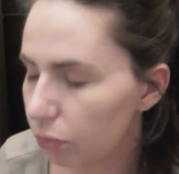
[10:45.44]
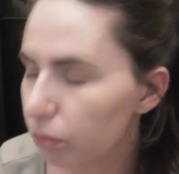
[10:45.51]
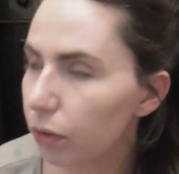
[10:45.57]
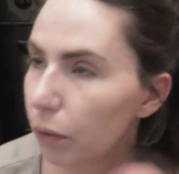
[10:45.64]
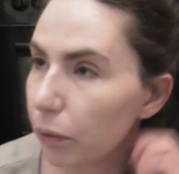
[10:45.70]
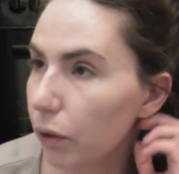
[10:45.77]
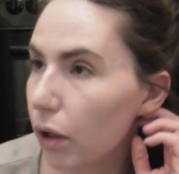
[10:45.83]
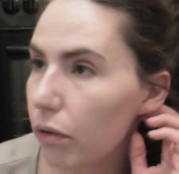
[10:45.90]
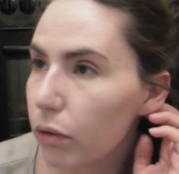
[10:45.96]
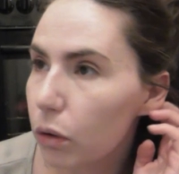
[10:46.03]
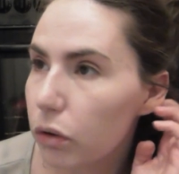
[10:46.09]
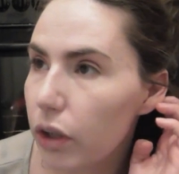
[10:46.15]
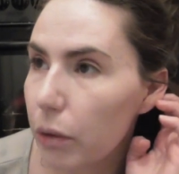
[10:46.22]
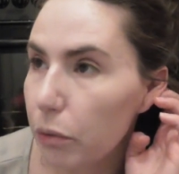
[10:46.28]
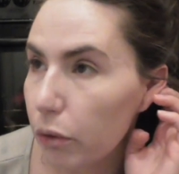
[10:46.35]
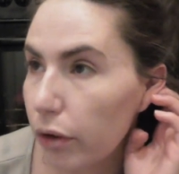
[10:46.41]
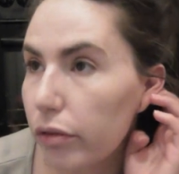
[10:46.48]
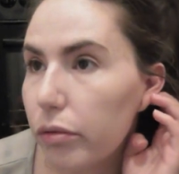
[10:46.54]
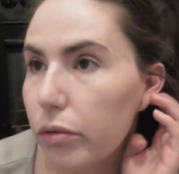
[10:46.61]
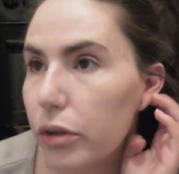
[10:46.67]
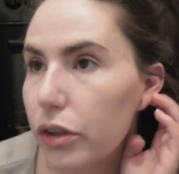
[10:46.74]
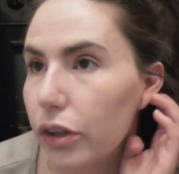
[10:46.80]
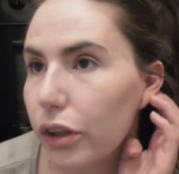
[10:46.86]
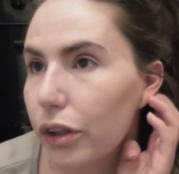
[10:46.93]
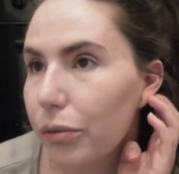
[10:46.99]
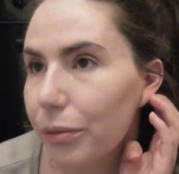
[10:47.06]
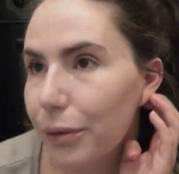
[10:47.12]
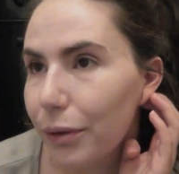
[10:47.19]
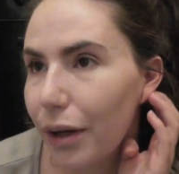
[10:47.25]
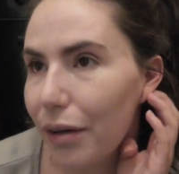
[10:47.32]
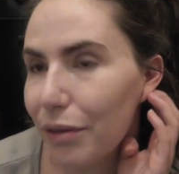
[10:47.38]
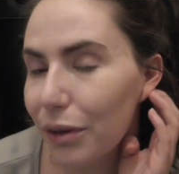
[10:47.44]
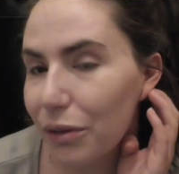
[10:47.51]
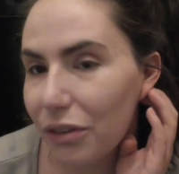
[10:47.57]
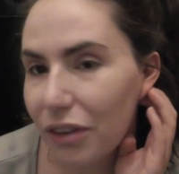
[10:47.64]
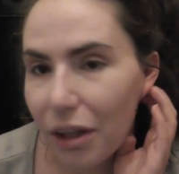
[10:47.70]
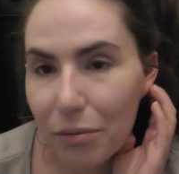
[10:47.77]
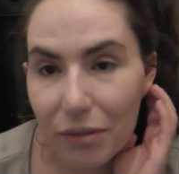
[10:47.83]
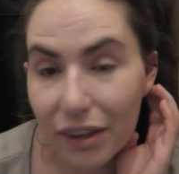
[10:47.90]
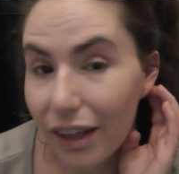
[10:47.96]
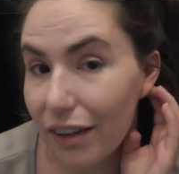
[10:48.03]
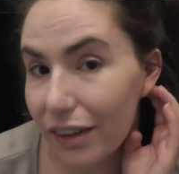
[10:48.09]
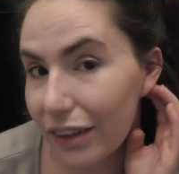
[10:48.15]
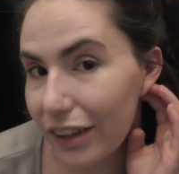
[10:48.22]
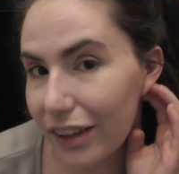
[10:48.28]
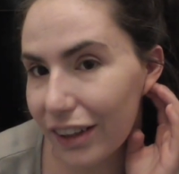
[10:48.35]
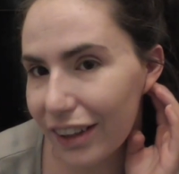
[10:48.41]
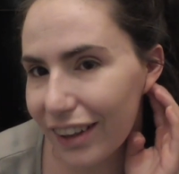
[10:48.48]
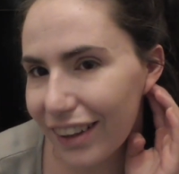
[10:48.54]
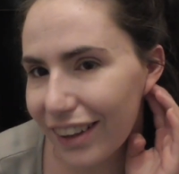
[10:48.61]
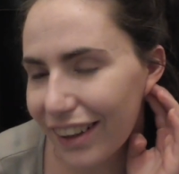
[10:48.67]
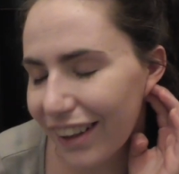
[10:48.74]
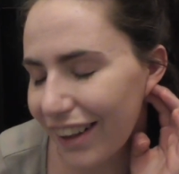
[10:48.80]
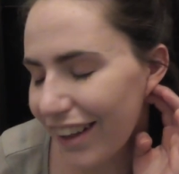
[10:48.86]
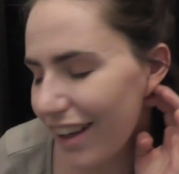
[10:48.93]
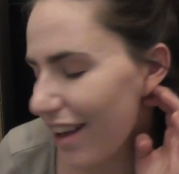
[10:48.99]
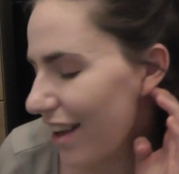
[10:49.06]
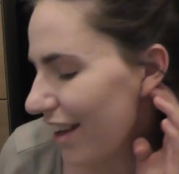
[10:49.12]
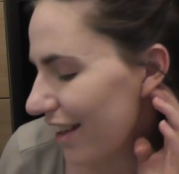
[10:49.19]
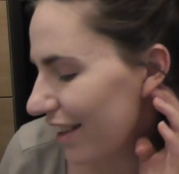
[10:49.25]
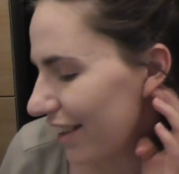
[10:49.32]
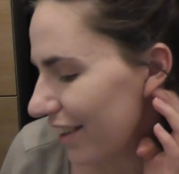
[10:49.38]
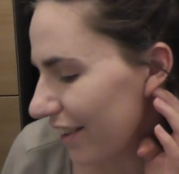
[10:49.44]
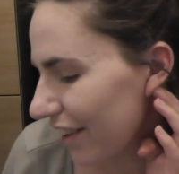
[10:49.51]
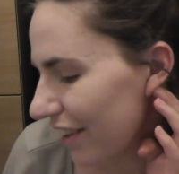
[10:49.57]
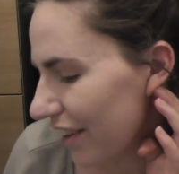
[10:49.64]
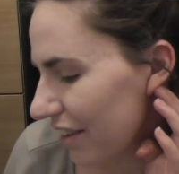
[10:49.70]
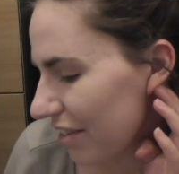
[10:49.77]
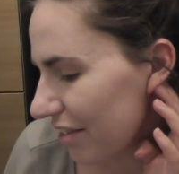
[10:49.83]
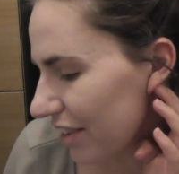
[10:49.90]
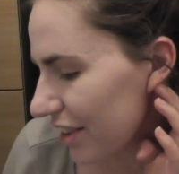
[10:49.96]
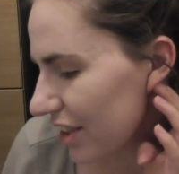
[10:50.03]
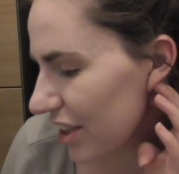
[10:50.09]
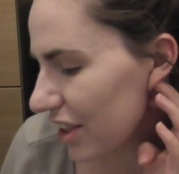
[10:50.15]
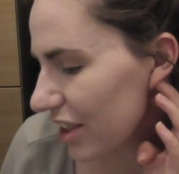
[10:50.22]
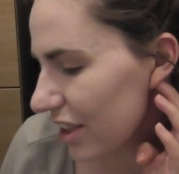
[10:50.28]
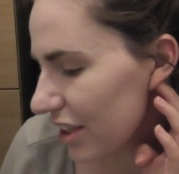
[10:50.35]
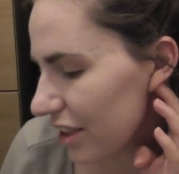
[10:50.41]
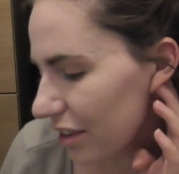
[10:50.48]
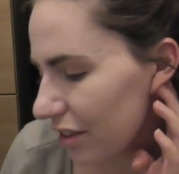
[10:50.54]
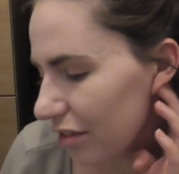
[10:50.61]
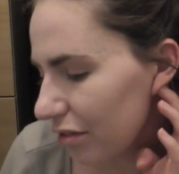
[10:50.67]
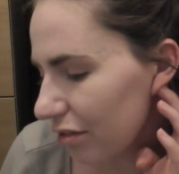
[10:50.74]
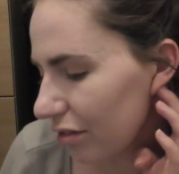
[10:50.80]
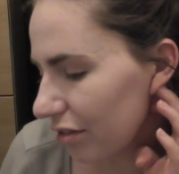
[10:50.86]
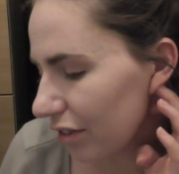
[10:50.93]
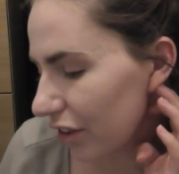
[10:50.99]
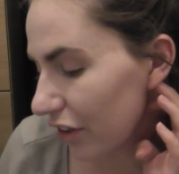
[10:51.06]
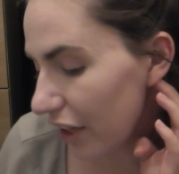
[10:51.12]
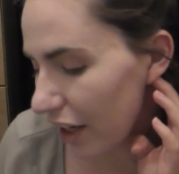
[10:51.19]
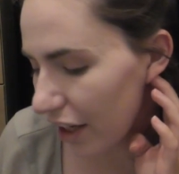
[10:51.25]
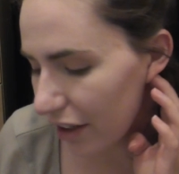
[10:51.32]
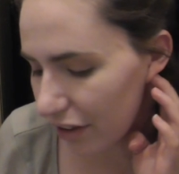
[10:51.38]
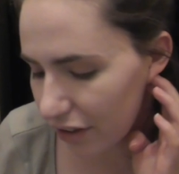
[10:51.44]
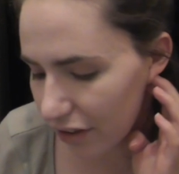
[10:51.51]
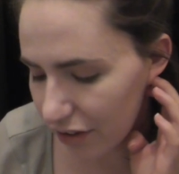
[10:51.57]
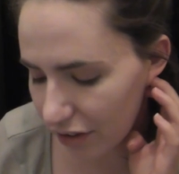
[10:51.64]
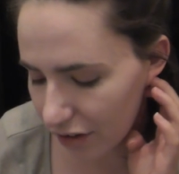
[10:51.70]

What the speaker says: we don't have alone time away from each other, we don't have alone time together either, which isn't great,